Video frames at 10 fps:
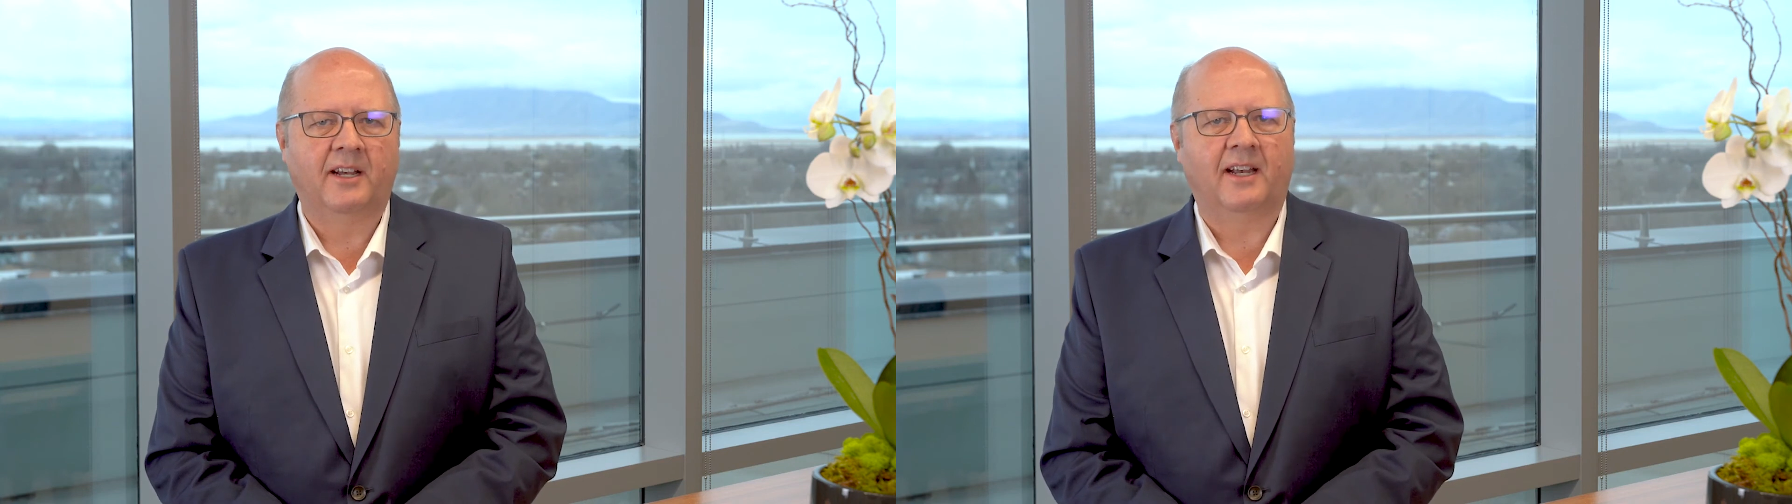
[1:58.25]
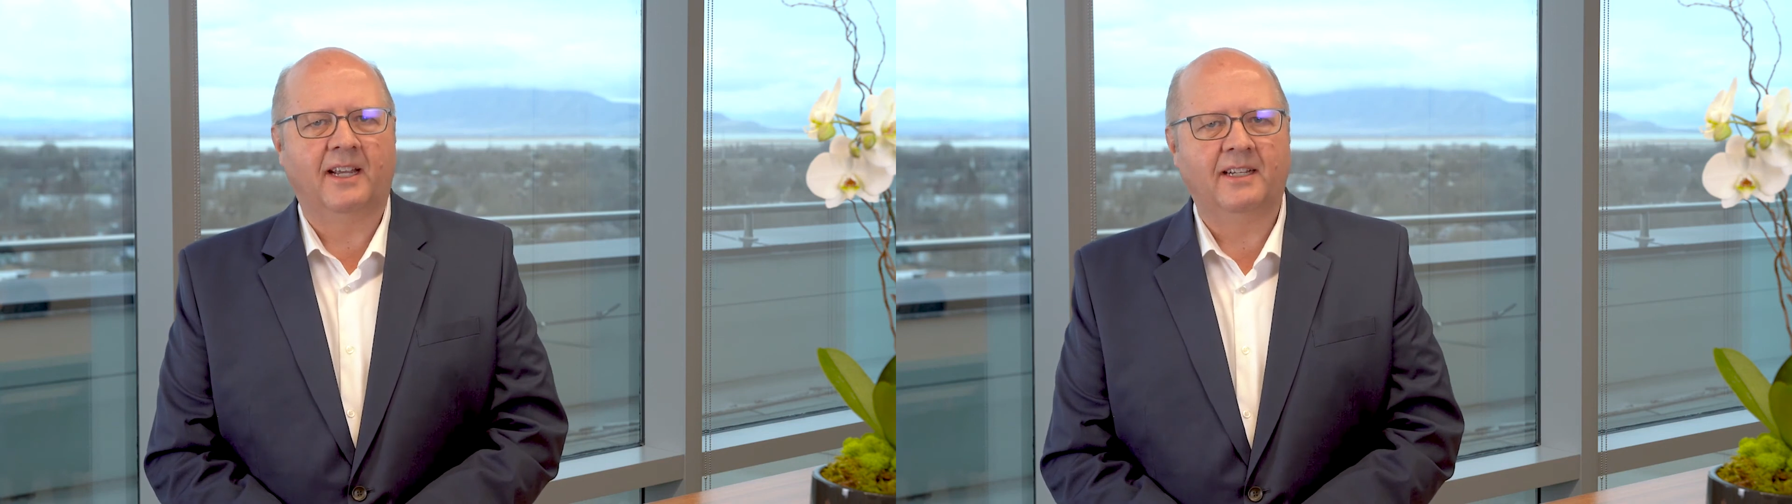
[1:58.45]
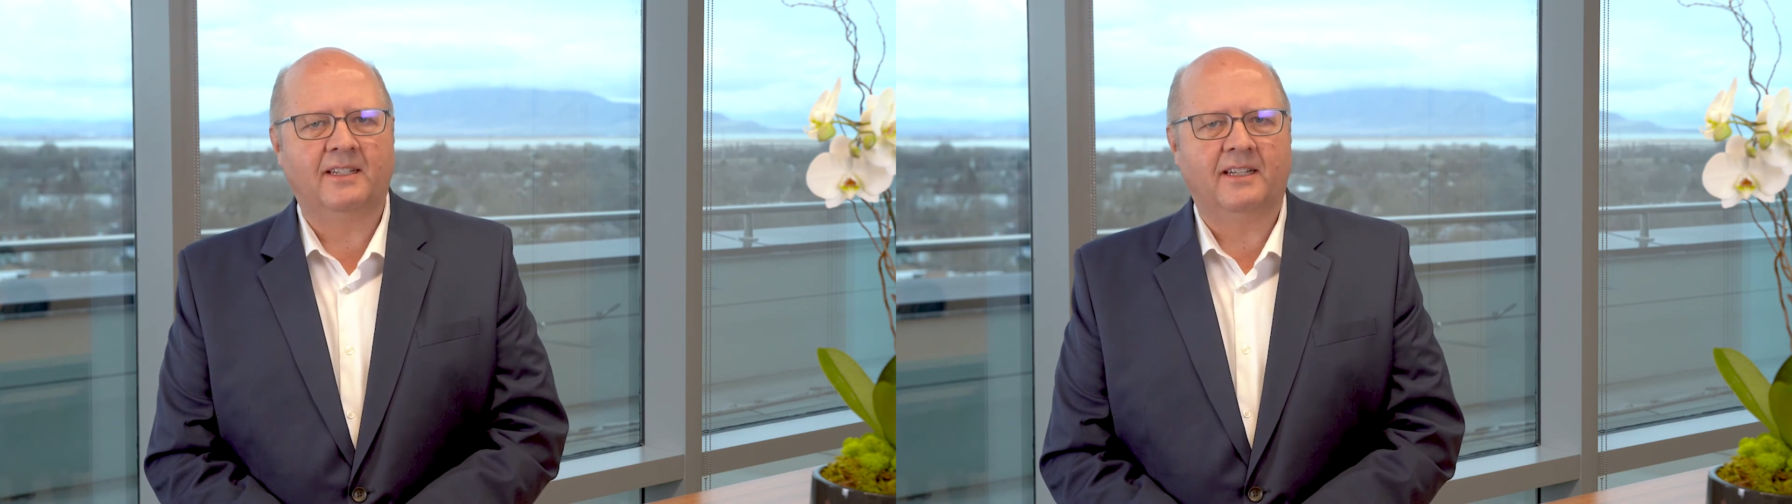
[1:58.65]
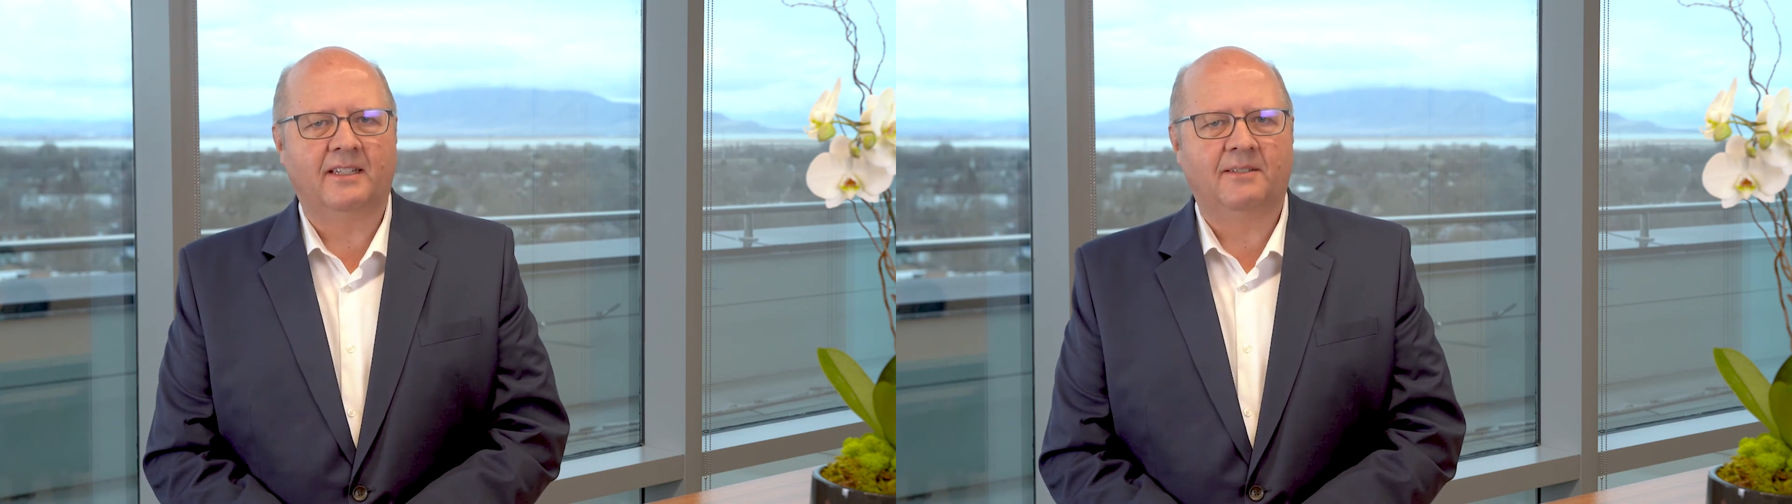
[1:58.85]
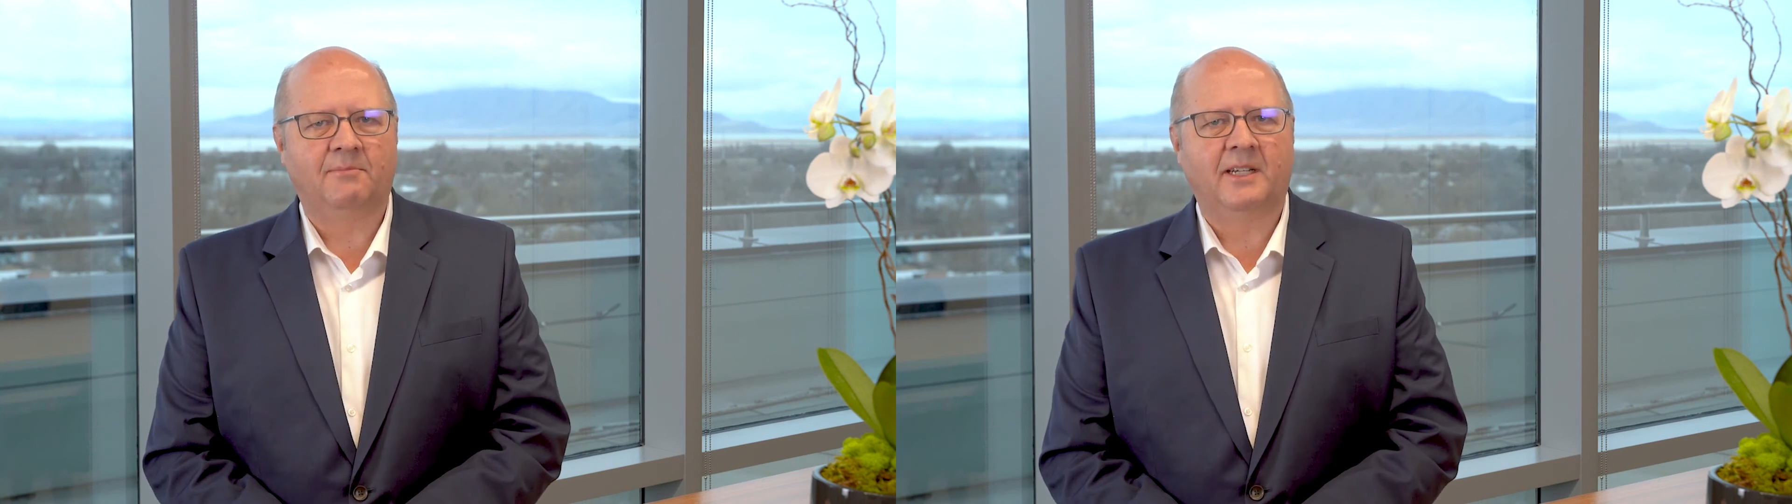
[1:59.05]
not
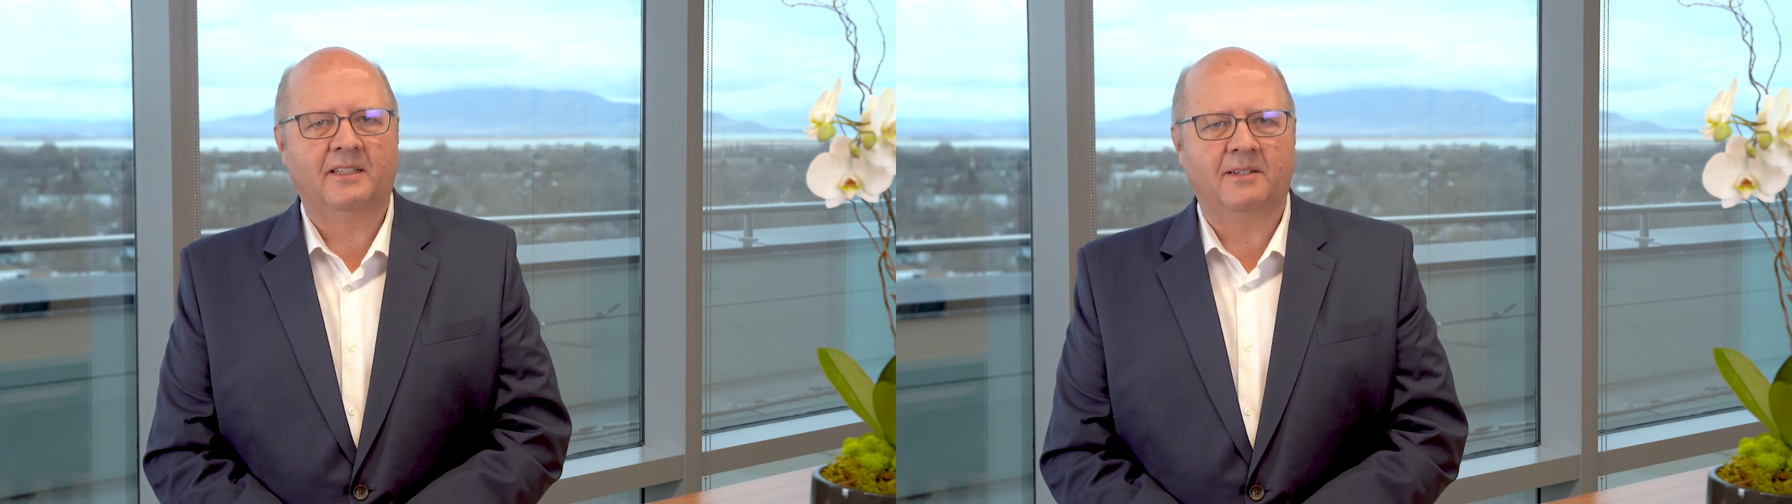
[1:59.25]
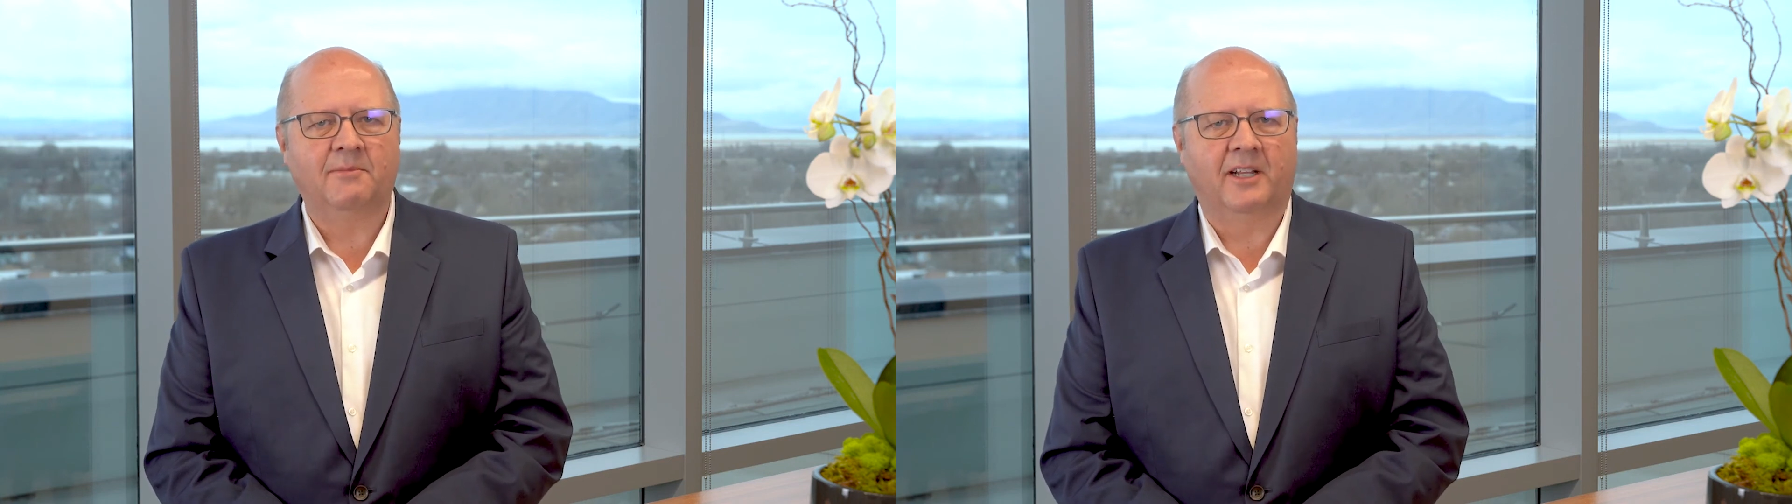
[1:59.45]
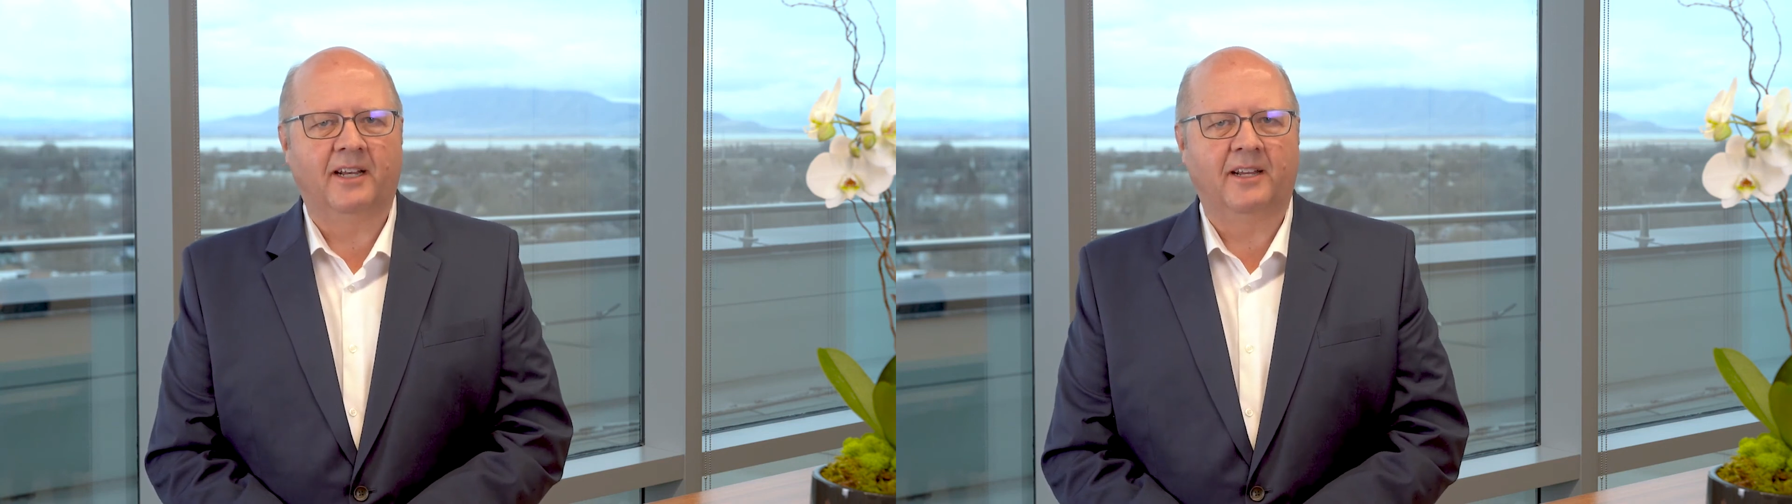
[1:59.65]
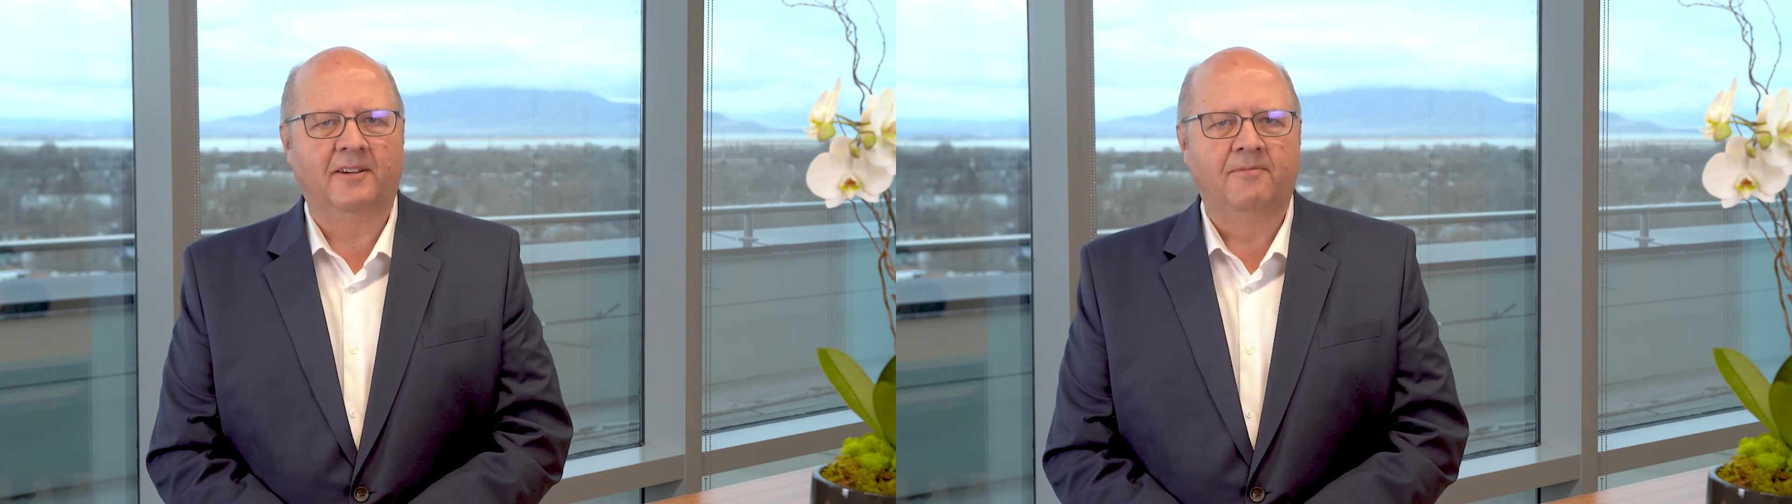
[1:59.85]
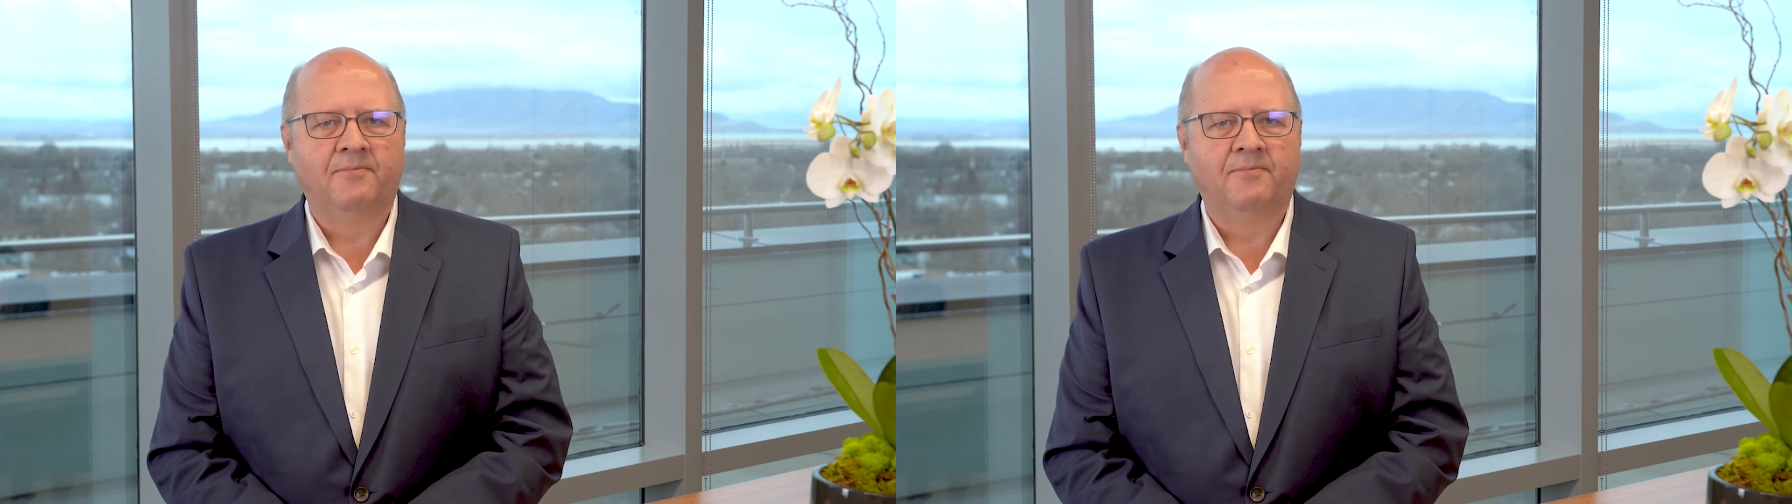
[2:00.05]
easily be assimilated.